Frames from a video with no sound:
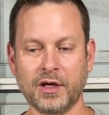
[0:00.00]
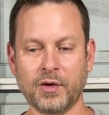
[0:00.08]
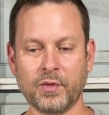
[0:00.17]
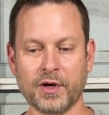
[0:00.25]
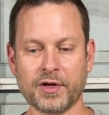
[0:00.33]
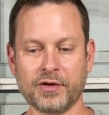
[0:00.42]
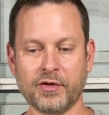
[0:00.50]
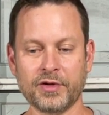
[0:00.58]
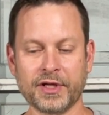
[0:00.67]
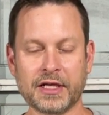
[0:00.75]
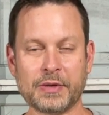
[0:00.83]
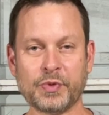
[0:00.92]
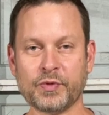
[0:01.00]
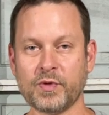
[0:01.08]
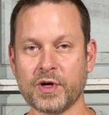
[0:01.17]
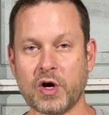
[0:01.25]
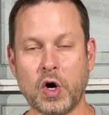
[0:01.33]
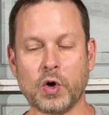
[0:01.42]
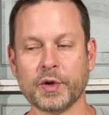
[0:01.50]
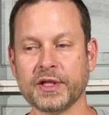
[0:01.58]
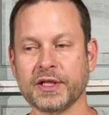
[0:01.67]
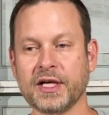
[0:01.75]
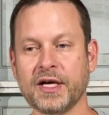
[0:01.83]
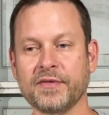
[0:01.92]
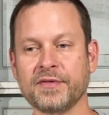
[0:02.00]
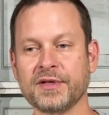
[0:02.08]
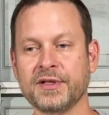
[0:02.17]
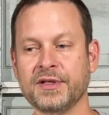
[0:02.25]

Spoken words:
where you only end up with 1 colony left